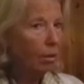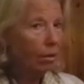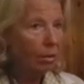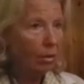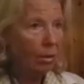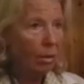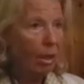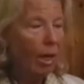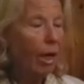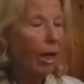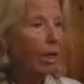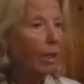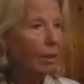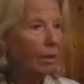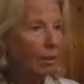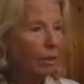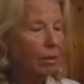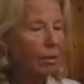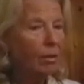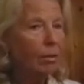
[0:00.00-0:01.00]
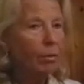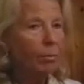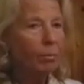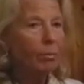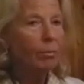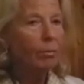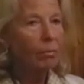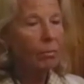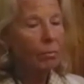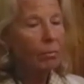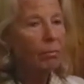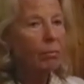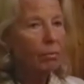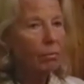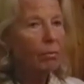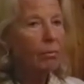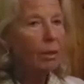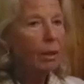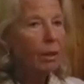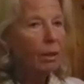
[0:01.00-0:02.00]
utilized,
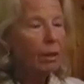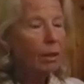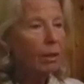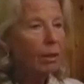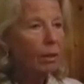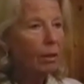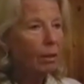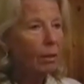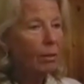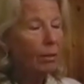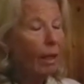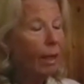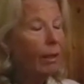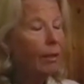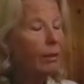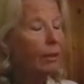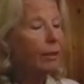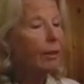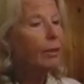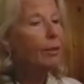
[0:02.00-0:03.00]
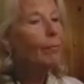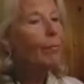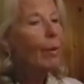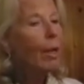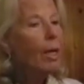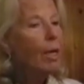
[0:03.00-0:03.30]
is studied.